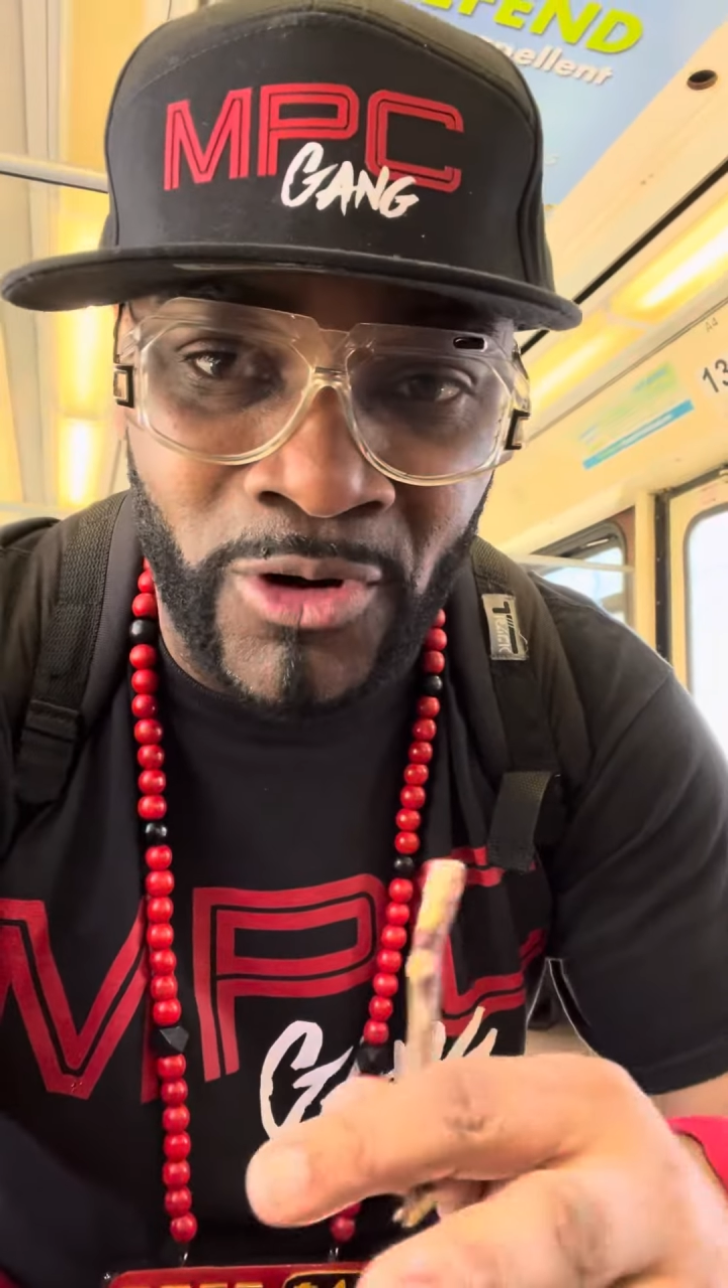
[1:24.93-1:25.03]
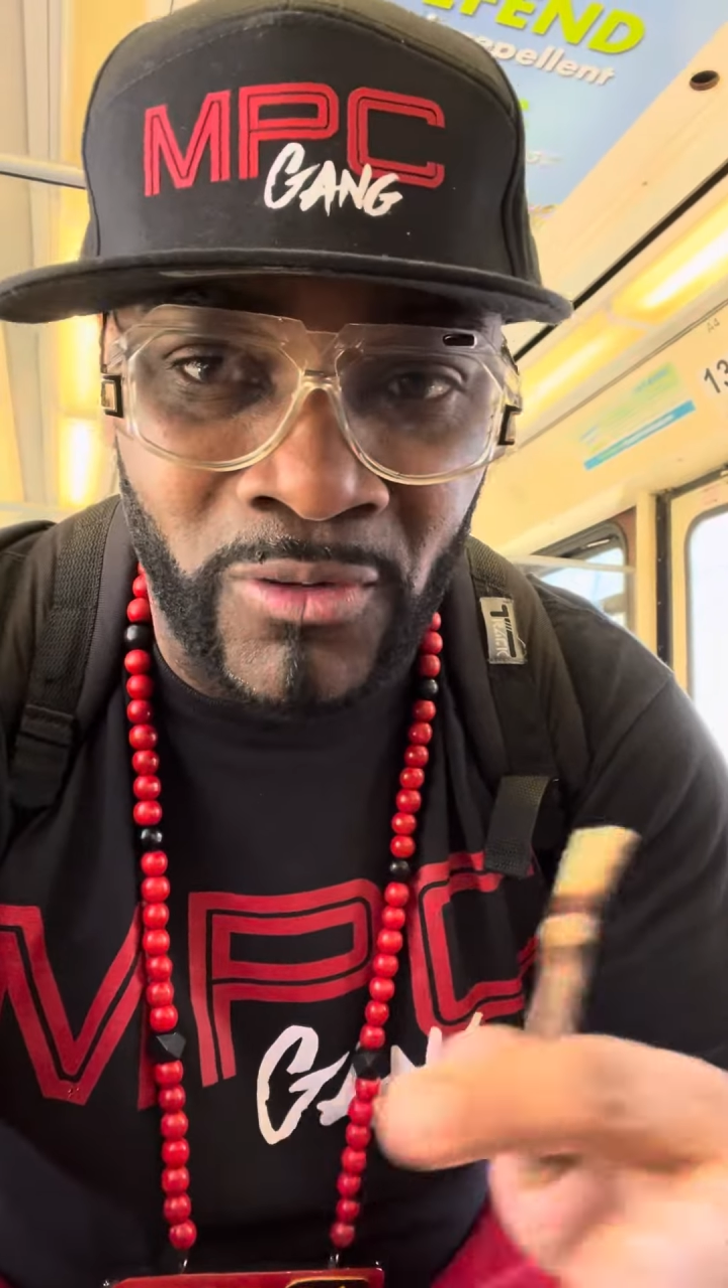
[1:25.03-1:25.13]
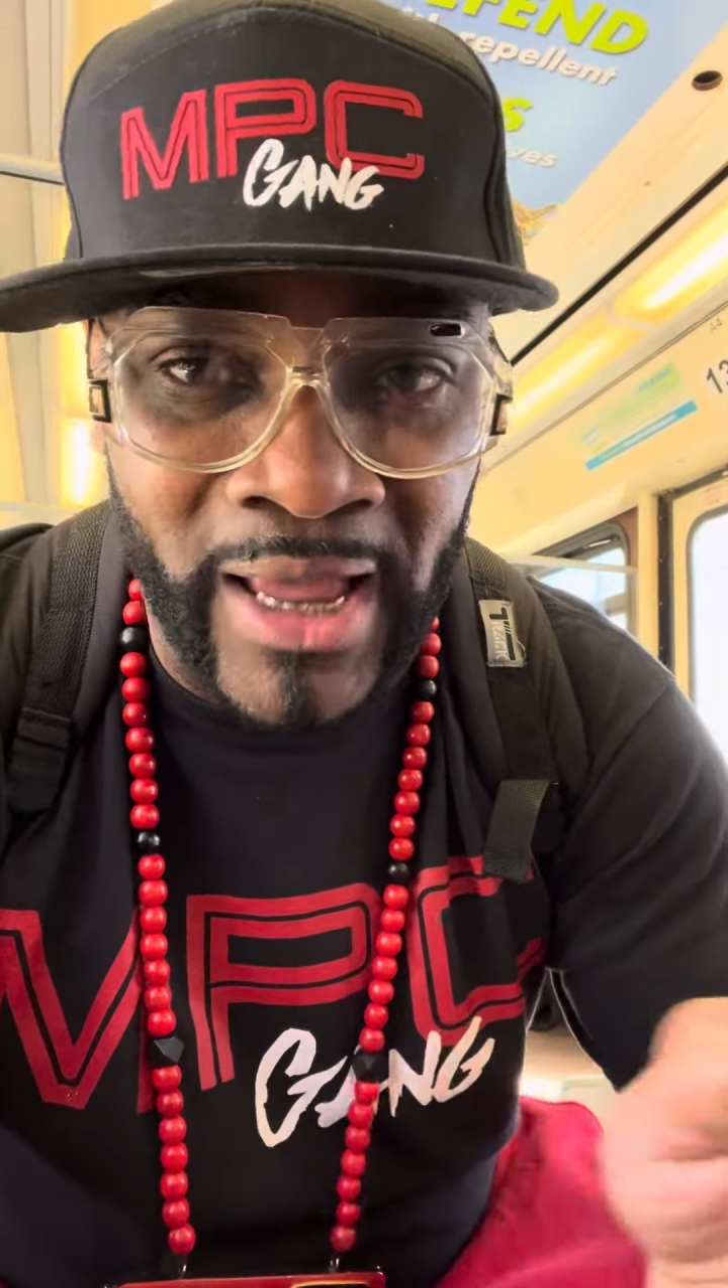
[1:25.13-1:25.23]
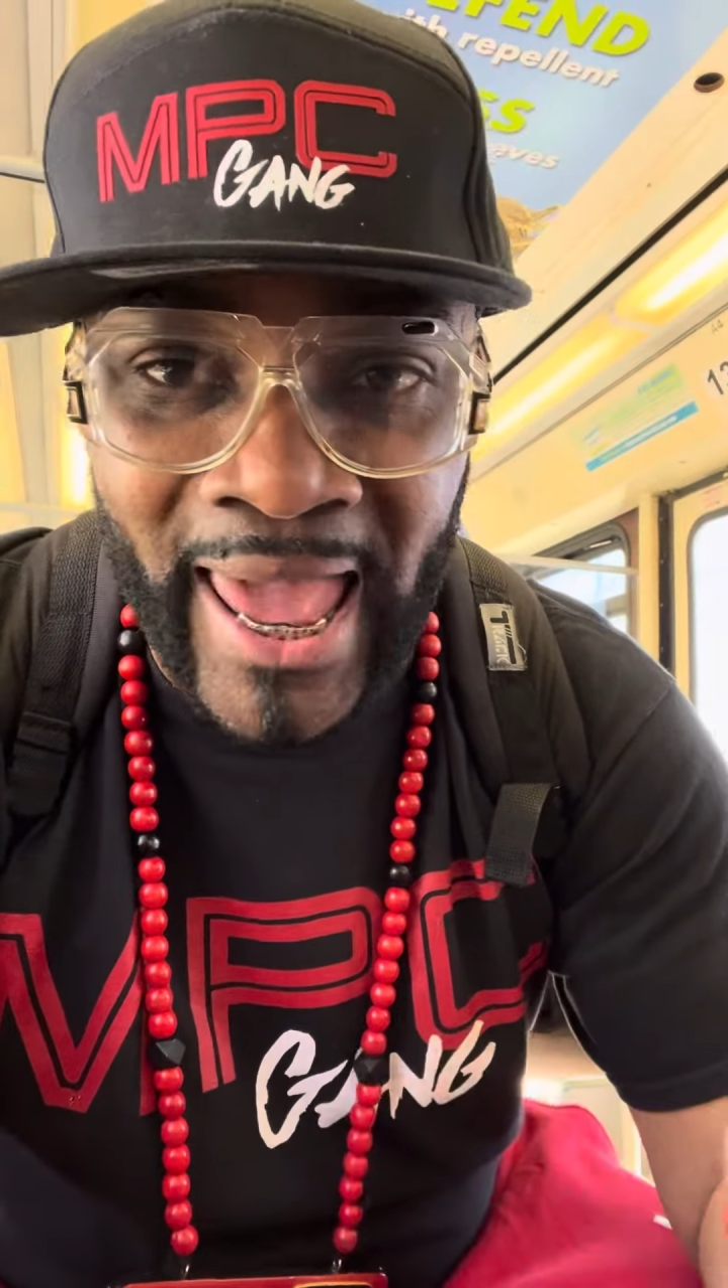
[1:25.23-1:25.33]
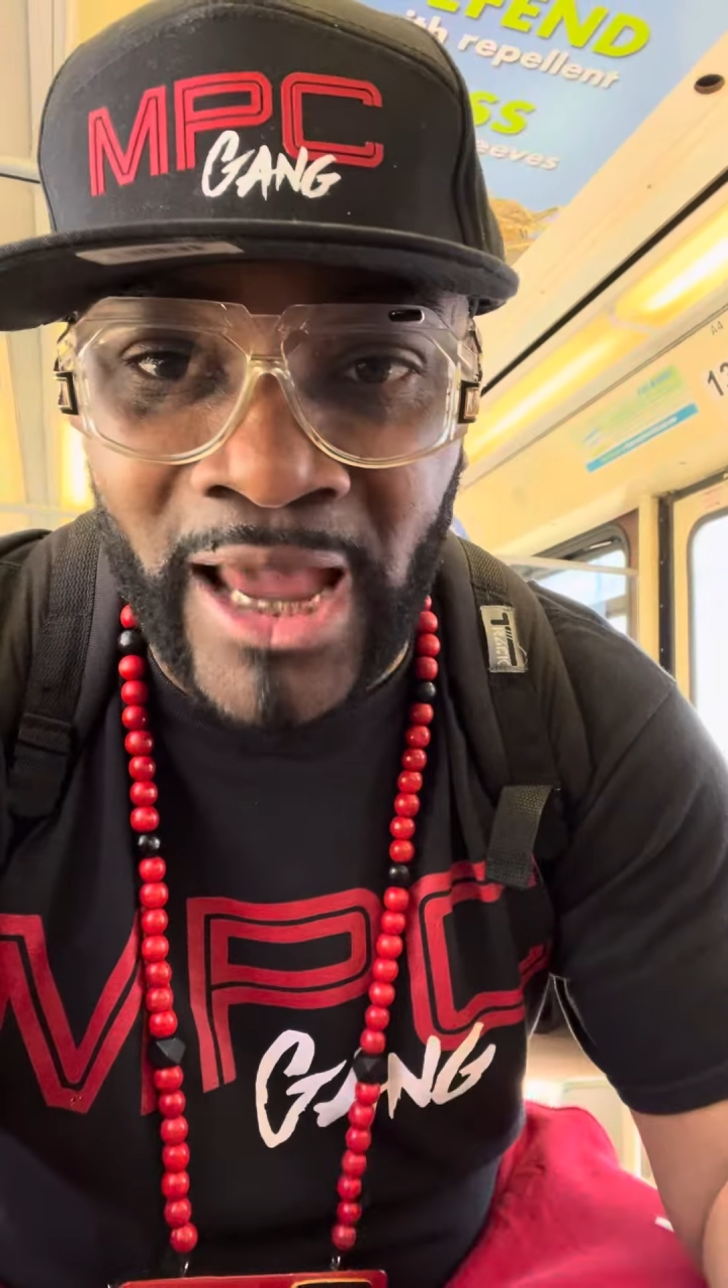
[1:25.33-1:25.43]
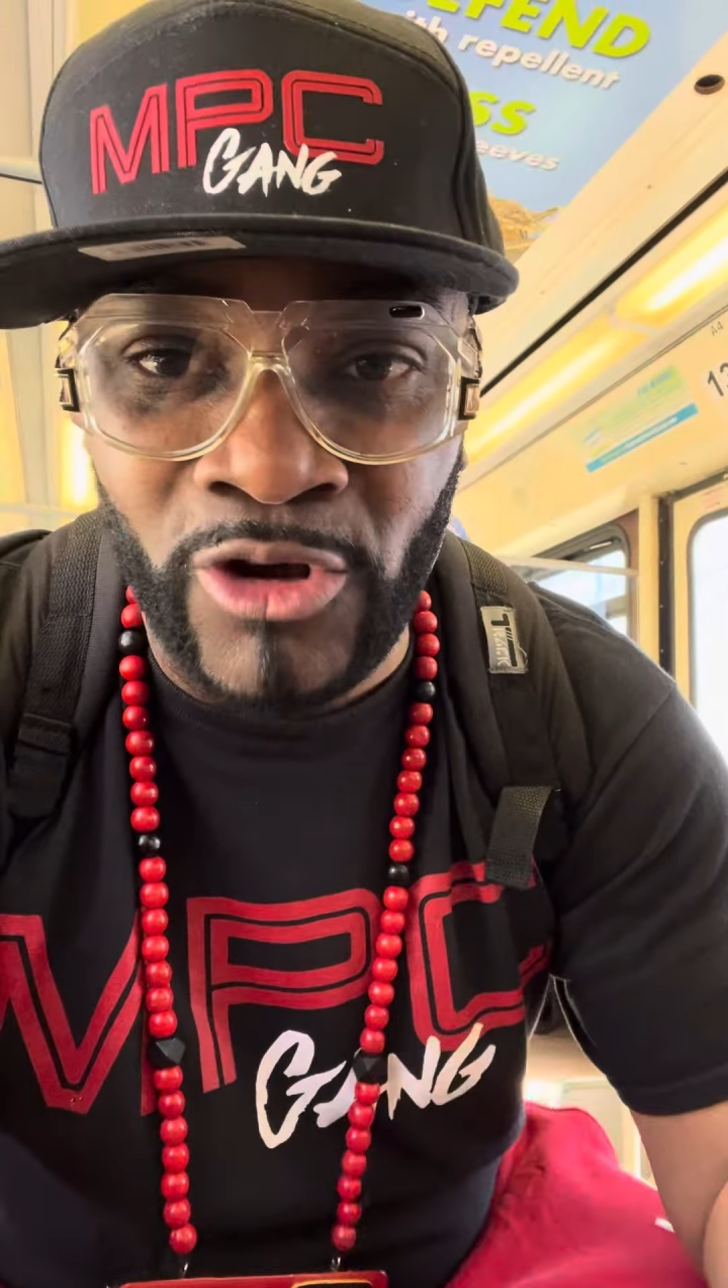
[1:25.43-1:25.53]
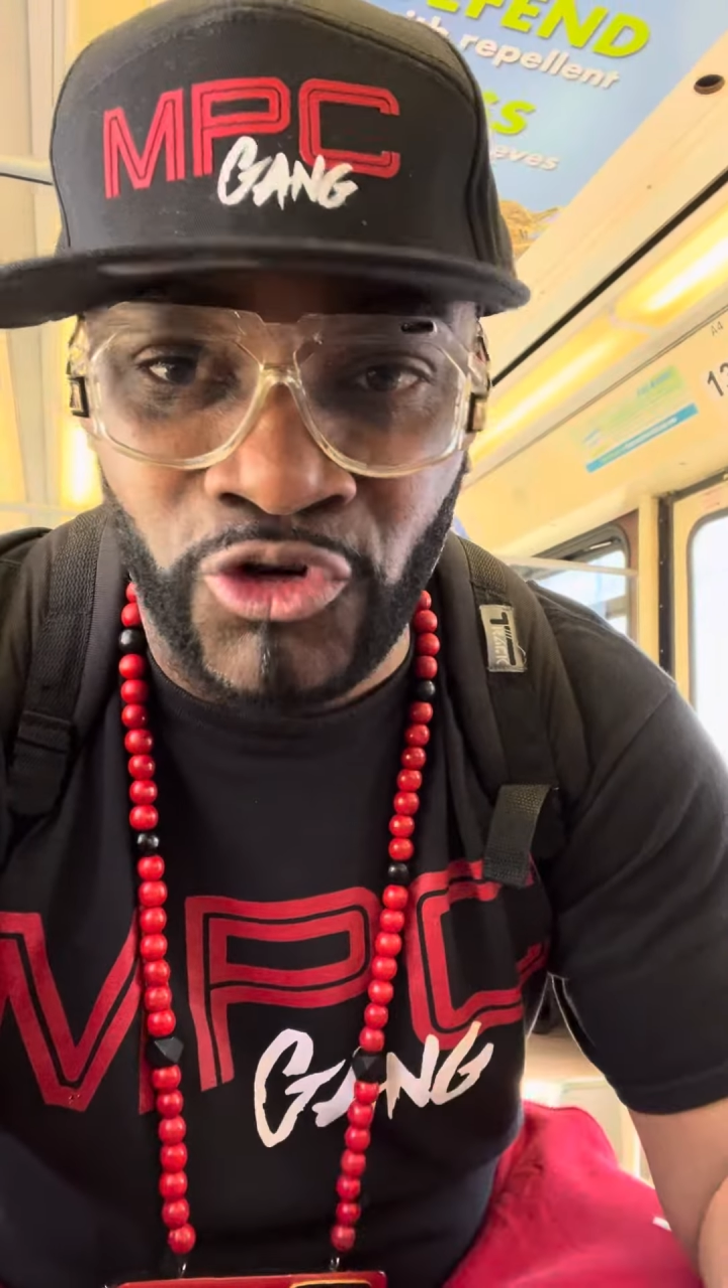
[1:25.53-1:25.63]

on the A